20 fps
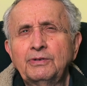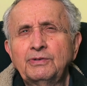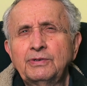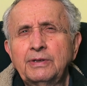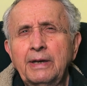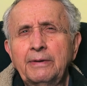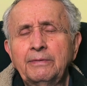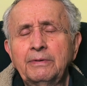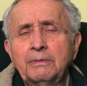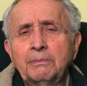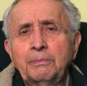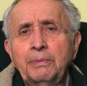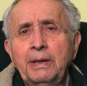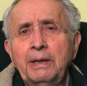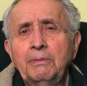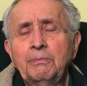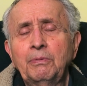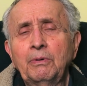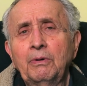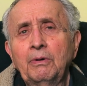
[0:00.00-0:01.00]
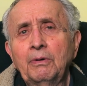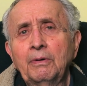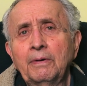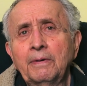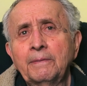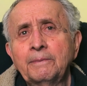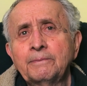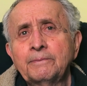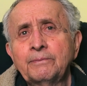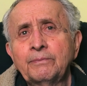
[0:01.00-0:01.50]
or 7 people
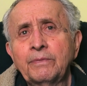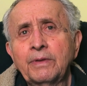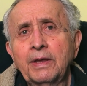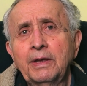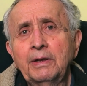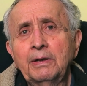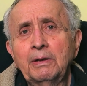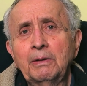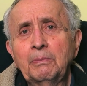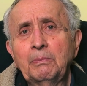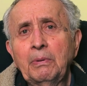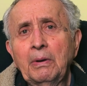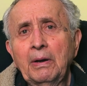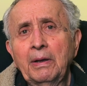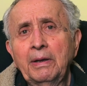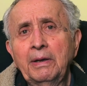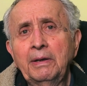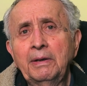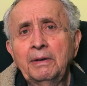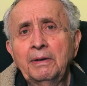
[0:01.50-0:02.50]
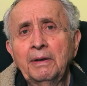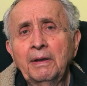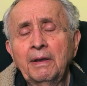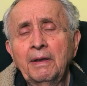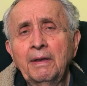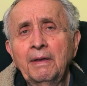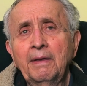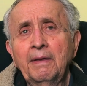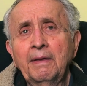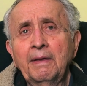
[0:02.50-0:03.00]
in the plane,
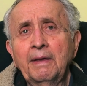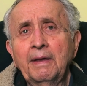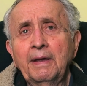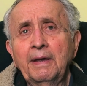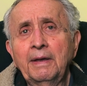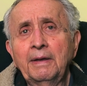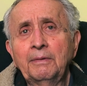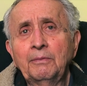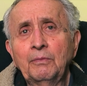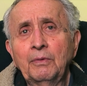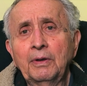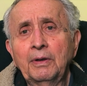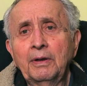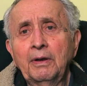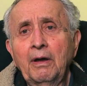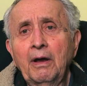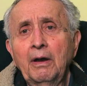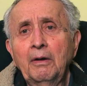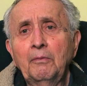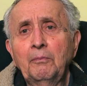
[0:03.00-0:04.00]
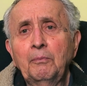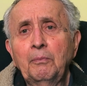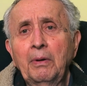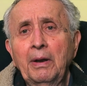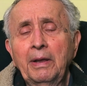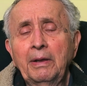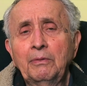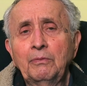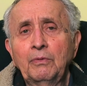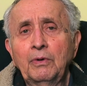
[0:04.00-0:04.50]
and when our
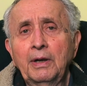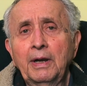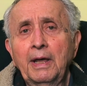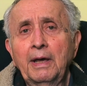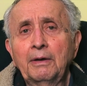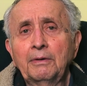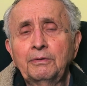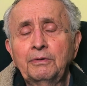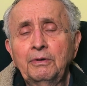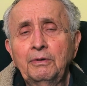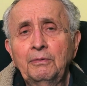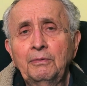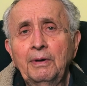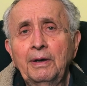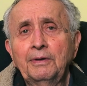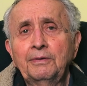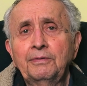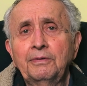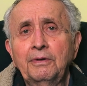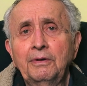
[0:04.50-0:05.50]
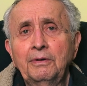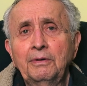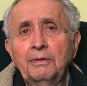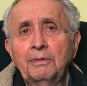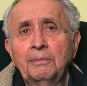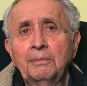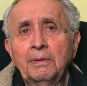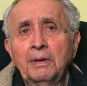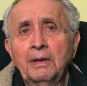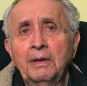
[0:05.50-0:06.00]
plane went out to
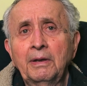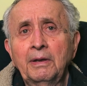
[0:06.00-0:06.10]
rescue,